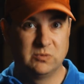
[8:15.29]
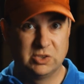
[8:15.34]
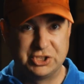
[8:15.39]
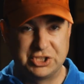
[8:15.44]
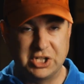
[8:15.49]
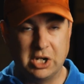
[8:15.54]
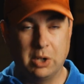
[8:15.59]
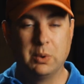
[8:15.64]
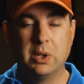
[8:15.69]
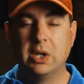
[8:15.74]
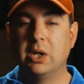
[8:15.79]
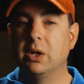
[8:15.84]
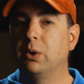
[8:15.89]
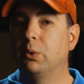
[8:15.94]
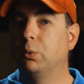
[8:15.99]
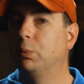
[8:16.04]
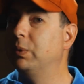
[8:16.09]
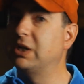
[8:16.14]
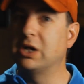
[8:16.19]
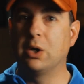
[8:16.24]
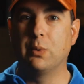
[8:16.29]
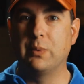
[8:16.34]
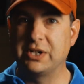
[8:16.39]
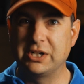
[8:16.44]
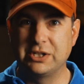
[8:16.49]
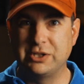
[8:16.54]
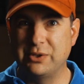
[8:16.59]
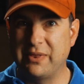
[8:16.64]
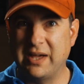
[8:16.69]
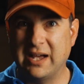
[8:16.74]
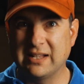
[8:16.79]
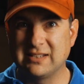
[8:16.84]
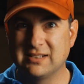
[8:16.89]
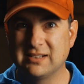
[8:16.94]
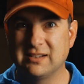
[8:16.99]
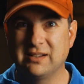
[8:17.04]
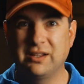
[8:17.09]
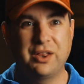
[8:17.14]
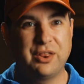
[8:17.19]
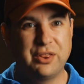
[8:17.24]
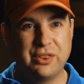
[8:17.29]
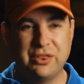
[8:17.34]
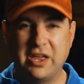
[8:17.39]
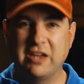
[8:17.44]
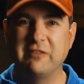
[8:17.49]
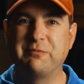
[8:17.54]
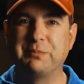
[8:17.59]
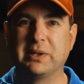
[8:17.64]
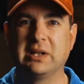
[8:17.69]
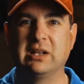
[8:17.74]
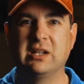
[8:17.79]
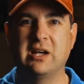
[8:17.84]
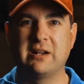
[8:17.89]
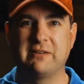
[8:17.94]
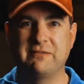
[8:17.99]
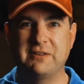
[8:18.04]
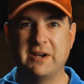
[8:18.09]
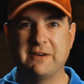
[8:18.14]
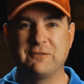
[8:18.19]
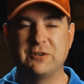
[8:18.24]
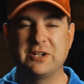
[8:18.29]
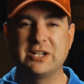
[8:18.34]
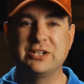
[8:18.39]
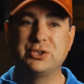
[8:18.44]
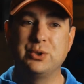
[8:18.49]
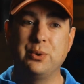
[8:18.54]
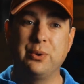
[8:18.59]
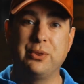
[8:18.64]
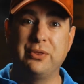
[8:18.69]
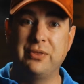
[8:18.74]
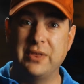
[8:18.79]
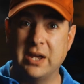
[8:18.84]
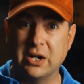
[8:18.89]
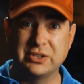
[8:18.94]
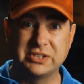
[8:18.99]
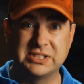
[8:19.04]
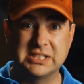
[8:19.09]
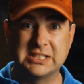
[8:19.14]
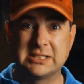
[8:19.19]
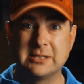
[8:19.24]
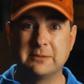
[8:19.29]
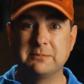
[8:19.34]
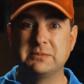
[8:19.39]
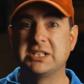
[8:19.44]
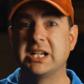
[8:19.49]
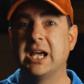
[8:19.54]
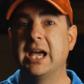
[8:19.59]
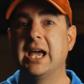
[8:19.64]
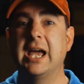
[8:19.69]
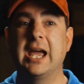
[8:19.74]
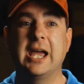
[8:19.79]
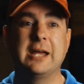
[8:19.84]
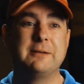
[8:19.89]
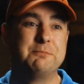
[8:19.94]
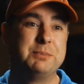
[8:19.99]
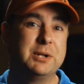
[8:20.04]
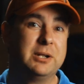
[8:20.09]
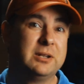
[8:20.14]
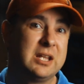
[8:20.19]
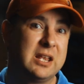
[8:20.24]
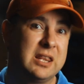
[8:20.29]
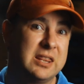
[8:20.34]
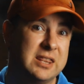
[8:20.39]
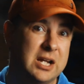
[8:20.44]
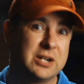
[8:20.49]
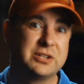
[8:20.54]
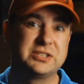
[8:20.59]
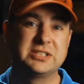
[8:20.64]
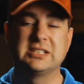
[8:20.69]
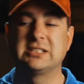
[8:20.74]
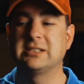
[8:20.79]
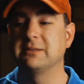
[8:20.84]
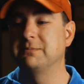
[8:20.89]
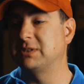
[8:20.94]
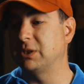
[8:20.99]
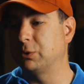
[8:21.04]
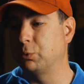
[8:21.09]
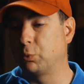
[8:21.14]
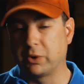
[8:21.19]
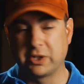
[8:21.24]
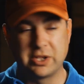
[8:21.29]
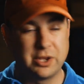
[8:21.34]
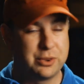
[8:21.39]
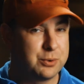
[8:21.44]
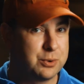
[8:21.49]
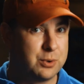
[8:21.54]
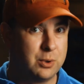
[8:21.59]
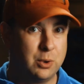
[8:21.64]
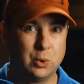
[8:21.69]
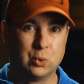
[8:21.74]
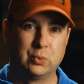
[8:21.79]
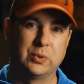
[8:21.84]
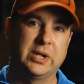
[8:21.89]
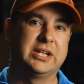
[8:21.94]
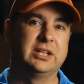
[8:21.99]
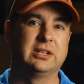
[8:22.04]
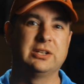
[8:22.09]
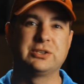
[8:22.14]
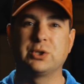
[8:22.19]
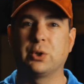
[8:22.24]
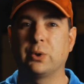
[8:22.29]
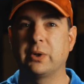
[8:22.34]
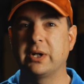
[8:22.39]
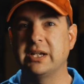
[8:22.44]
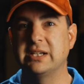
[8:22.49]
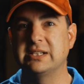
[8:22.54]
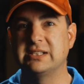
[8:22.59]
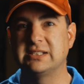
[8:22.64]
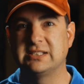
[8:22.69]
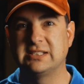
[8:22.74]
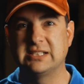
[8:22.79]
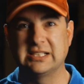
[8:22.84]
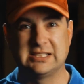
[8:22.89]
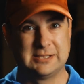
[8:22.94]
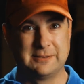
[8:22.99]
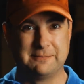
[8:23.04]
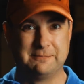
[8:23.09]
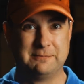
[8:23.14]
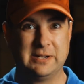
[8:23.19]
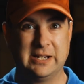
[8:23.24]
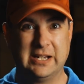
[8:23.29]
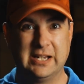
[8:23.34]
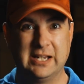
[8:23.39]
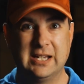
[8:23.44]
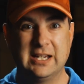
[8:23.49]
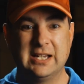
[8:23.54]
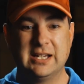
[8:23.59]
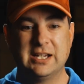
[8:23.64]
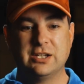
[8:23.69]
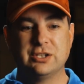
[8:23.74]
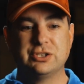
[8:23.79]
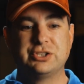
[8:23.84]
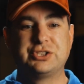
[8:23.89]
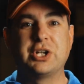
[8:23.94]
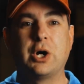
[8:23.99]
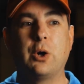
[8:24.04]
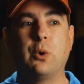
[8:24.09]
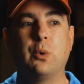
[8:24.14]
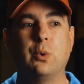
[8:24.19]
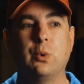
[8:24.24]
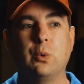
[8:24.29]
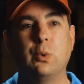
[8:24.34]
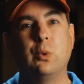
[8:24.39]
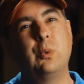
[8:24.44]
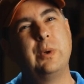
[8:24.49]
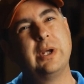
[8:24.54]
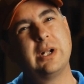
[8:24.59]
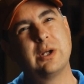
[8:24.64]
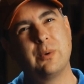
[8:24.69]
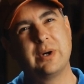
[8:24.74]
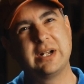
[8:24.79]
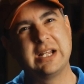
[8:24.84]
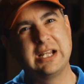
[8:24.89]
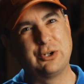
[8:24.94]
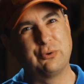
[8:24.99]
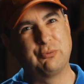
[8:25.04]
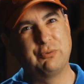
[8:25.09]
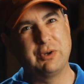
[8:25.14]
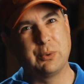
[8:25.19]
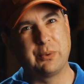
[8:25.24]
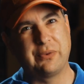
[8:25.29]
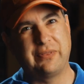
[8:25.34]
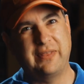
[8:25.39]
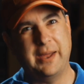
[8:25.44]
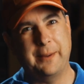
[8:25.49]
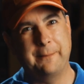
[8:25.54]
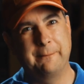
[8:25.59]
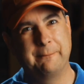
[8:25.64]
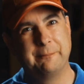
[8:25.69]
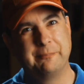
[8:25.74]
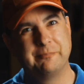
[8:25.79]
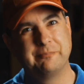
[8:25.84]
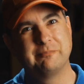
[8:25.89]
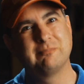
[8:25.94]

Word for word: So we don't want to do that. They've put a lot of effort into their systems and building their systems and working through the whole regulatory system. So we don't want to interfere with them.